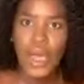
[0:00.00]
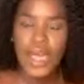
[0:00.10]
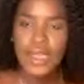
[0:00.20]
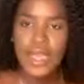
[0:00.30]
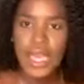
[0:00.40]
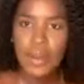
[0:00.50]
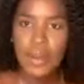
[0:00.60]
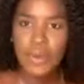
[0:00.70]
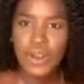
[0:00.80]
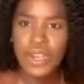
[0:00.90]

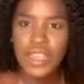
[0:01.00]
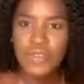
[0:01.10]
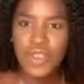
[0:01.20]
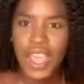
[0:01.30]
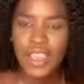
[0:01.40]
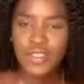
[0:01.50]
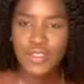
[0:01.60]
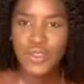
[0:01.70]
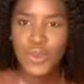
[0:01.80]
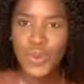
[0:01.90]
So I think I'm going
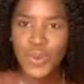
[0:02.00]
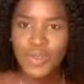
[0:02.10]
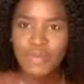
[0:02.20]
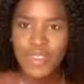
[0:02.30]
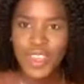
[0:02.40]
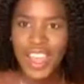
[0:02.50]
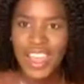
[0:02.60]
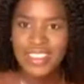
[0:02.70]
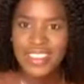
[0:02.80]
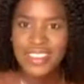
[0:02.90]
to leave you guys
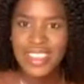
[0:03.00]
soon.